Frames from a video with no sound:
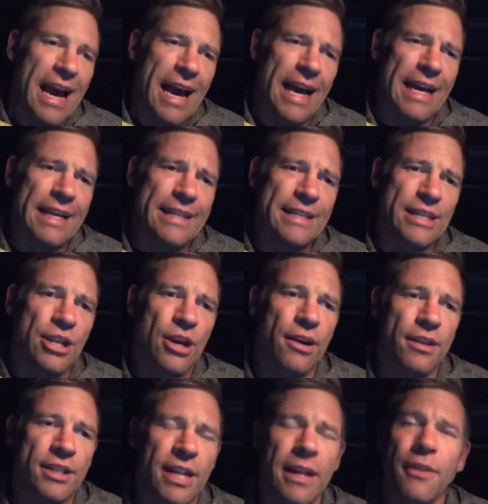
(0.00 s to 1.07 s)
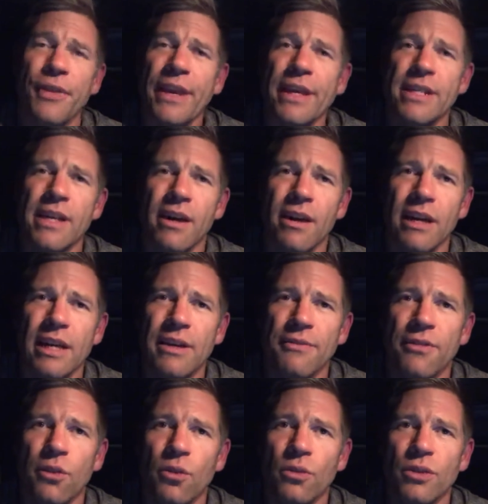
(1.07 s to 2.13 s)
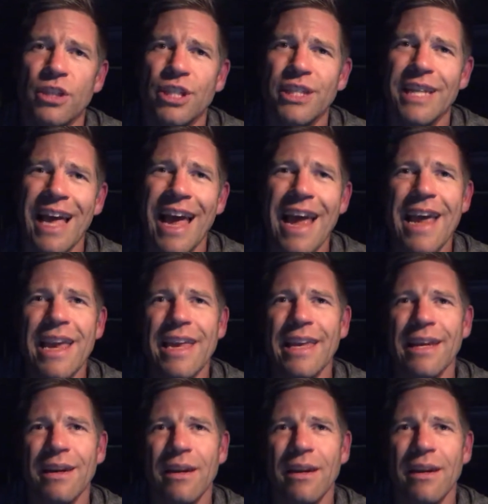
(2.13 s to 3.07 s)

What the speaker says: And the second thing is I have launched a